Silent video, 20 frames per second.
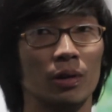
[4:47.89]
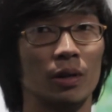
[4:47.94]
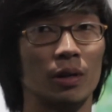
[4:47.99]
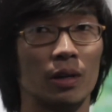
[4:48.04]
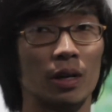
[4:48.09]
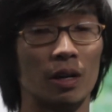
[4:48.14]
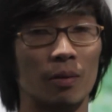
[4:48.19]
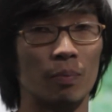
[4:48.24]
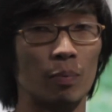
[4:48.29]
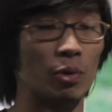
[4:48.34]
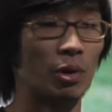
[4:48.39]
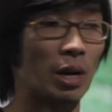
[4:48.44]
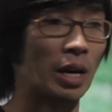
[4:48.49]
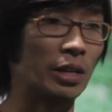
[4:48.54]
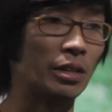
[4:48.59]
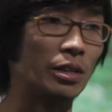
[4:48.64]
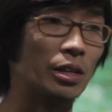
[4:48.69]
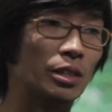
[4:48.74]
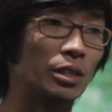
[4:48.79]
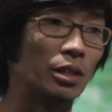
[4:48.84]
kind of put
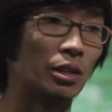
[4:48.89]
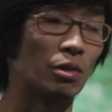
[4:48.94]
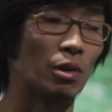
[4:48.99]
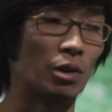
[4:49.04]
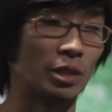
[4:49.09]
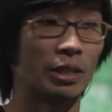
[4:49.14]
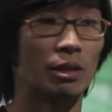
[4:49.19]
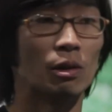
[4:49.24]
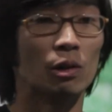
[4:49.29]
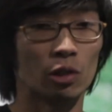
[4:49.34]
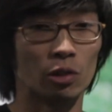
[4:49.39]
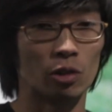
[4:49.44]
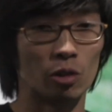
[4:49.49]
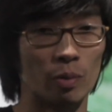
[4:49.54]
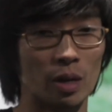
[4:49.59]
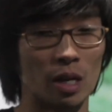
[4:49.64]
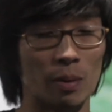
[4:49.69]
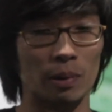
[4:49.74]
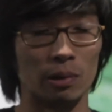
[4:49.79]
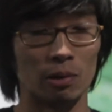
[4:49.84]
ideas across, and also to
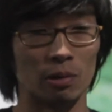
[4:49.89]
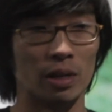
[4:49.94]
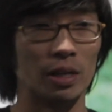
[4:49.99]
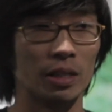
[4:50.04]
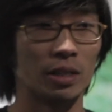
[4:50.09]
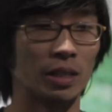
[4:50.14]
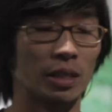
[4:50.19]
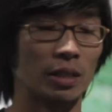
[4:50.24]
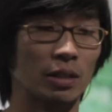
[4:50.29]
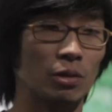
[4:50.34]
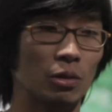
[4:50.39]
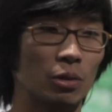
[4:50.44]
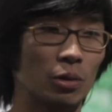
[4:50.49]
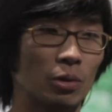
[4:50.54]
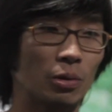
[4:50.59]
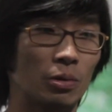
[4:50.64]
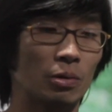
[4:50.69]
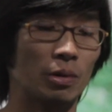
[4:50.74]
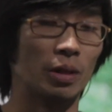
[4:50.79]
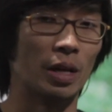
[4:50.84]
be able to listen
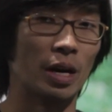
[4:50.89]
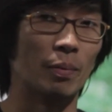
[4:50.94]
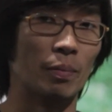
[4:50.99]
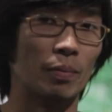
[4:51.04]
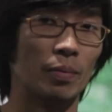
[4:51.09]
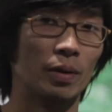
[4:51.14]
to them